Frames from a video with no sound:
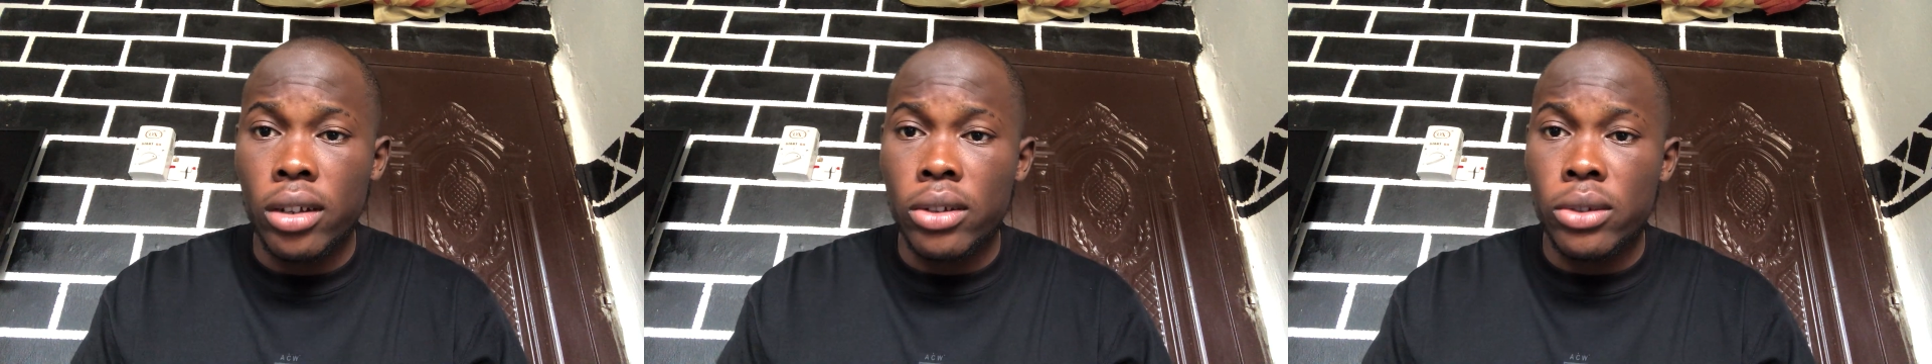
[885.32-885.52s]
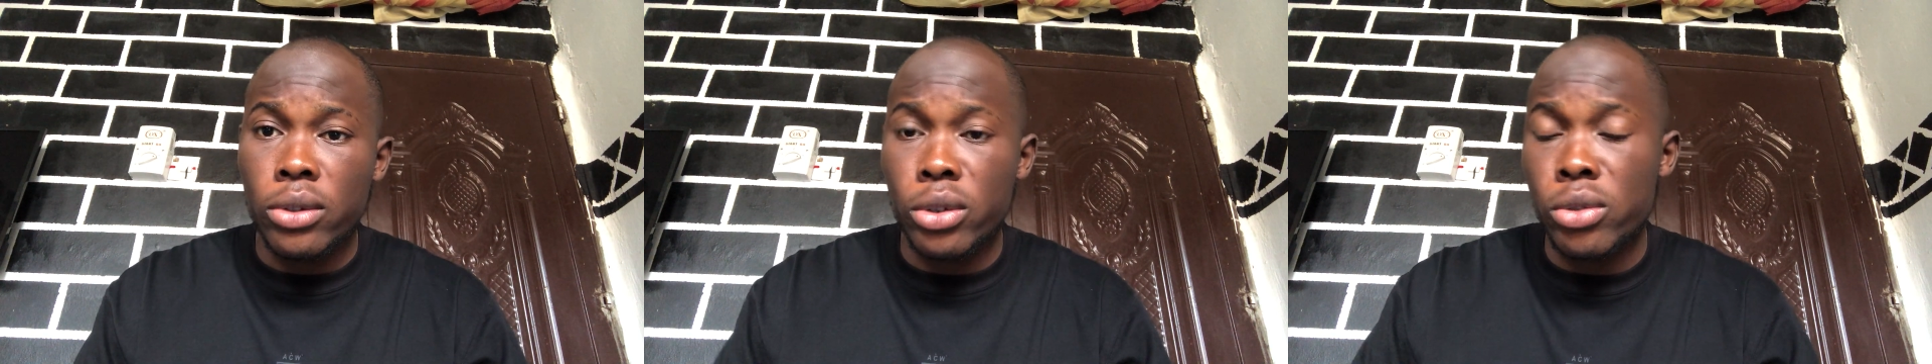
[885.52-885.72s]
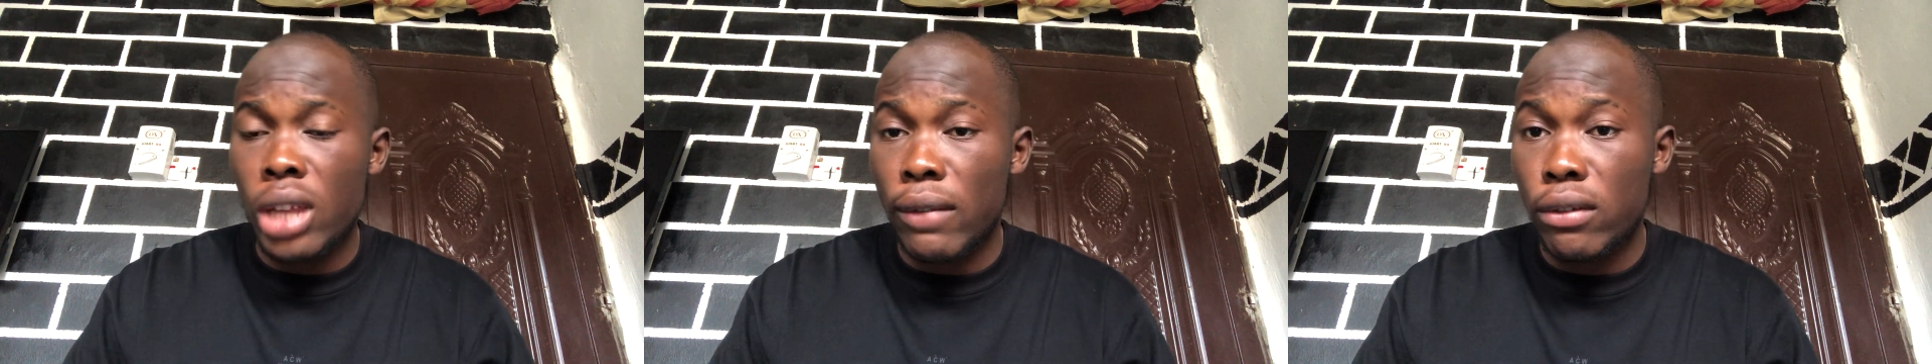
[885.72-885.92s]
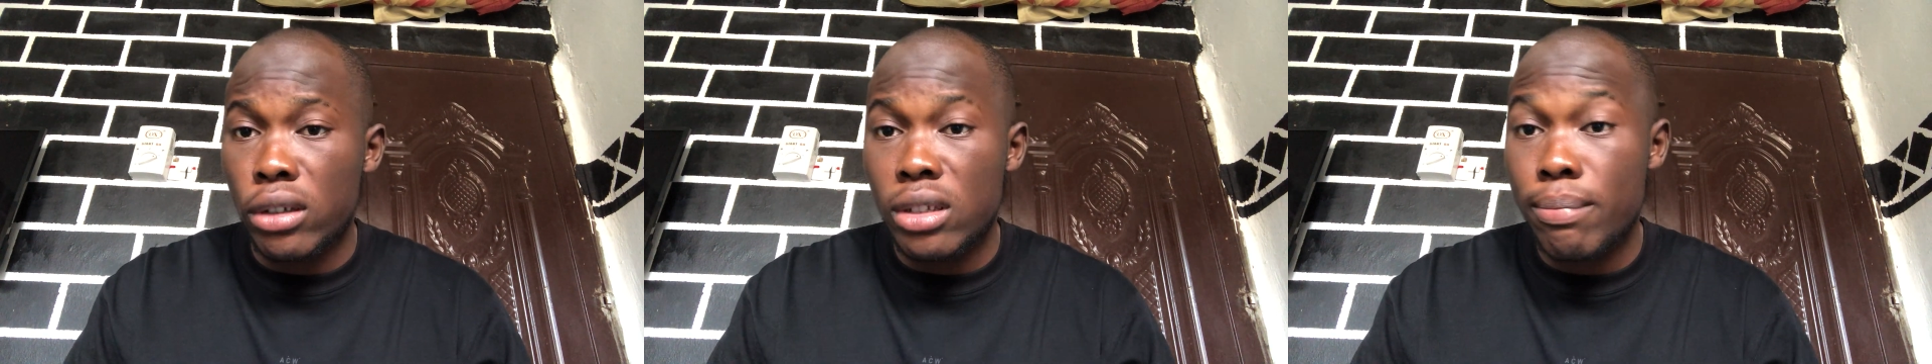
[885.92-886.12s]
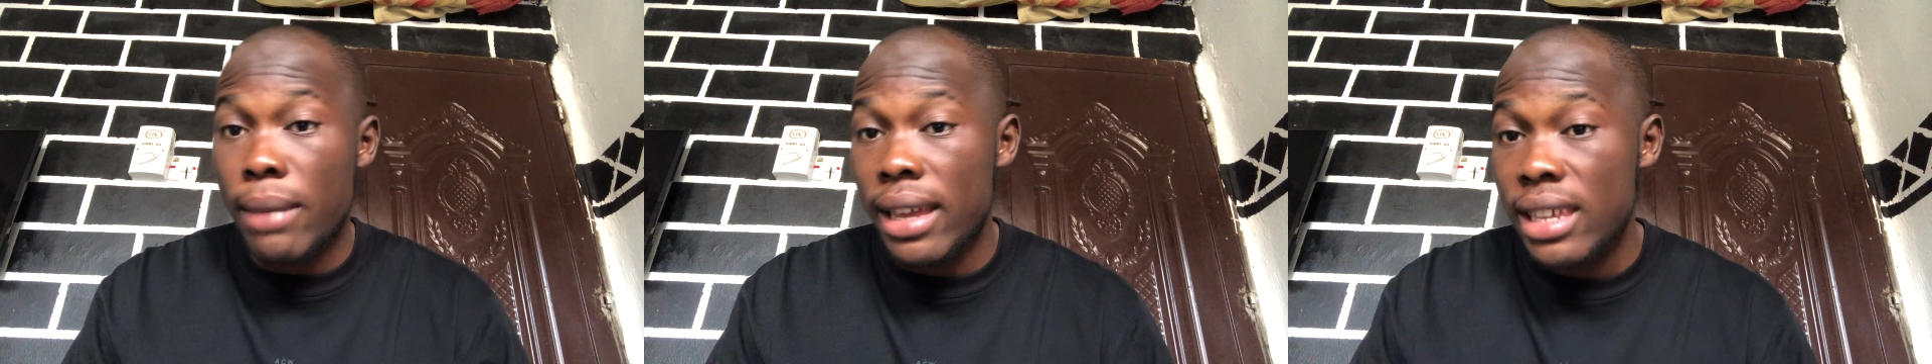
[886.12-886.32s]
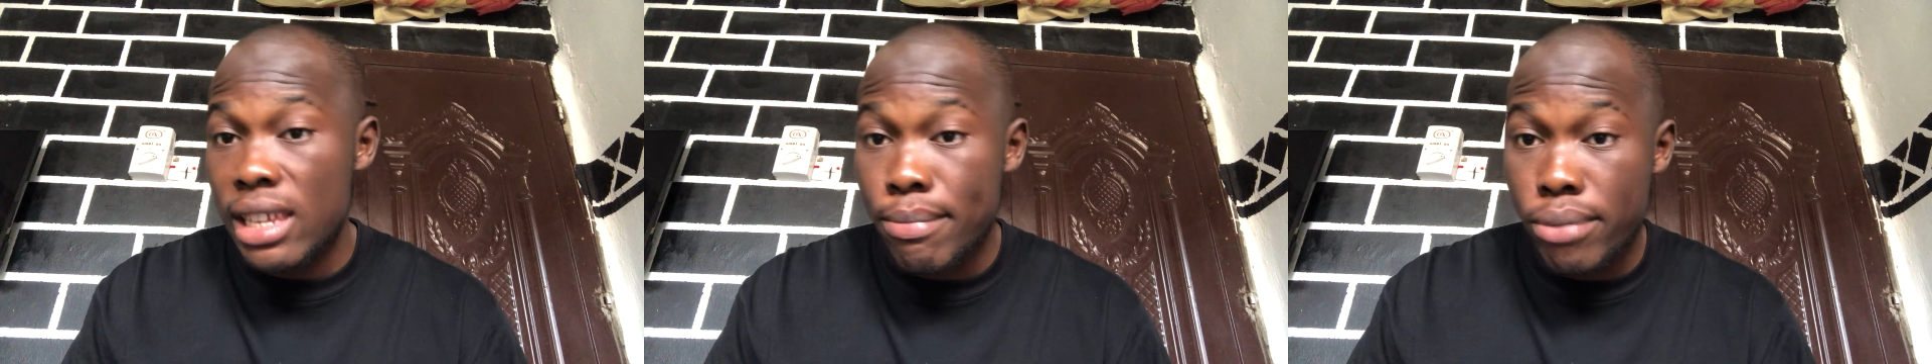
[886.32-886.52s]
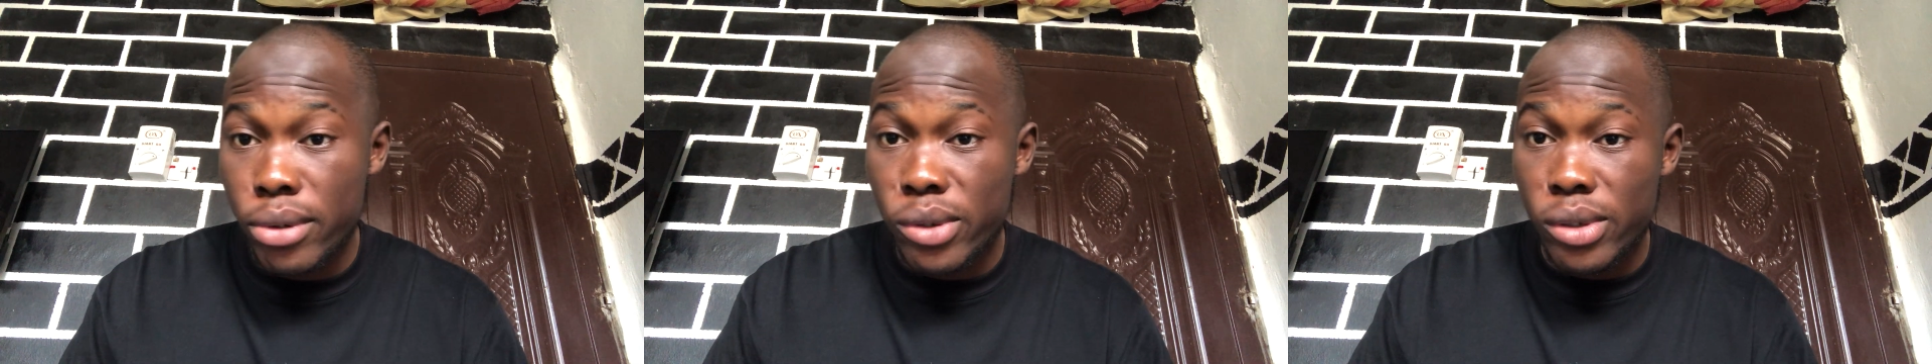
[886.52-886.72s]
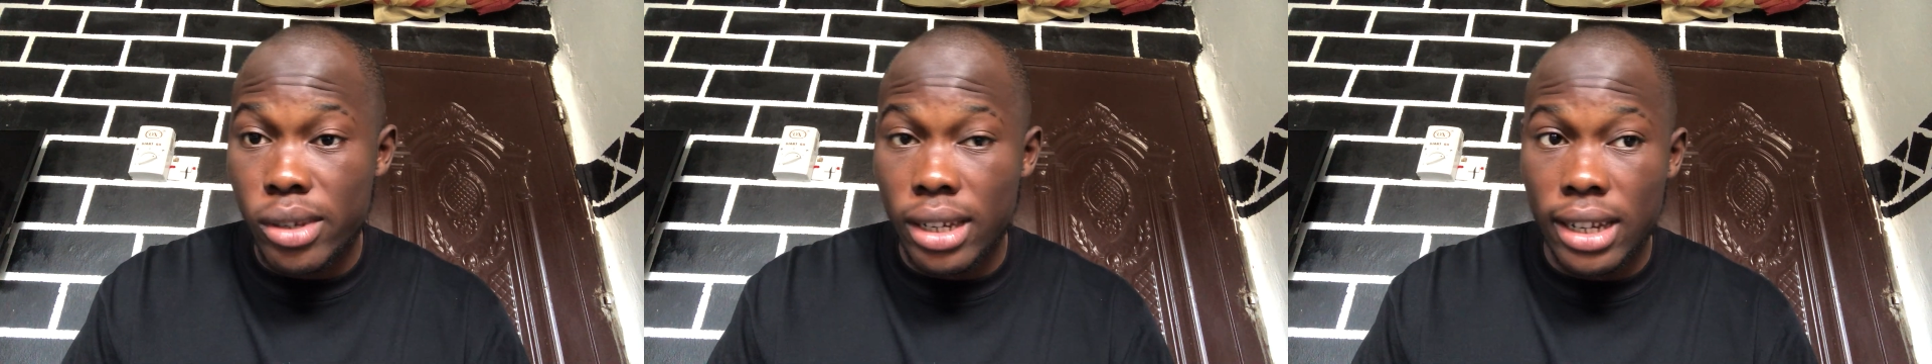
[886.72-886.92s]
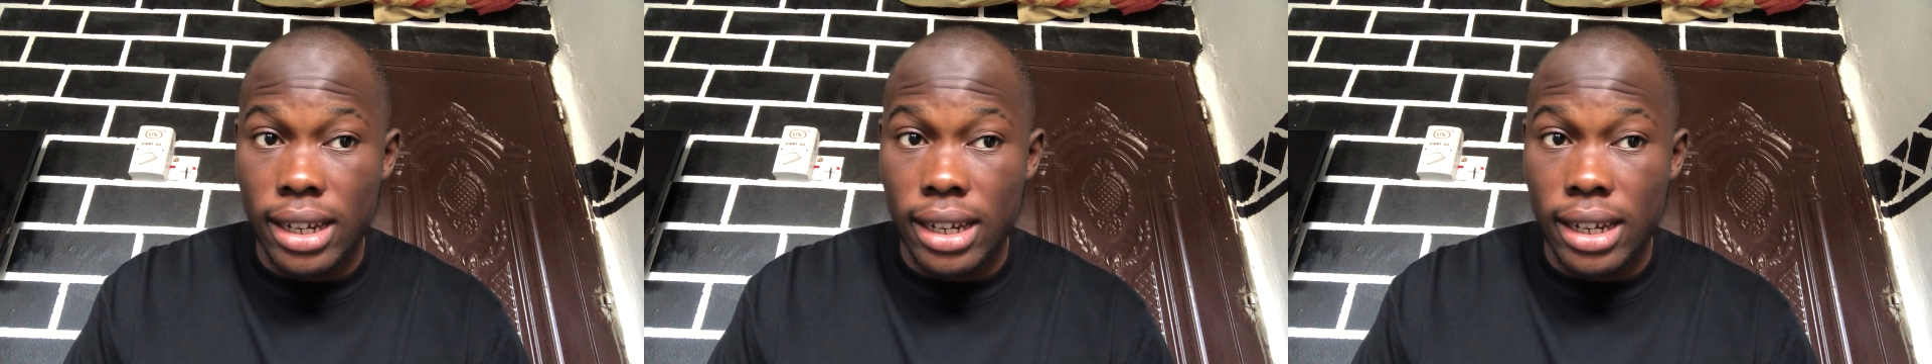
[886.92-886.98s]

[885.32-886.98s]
Those who have gotten my ebooks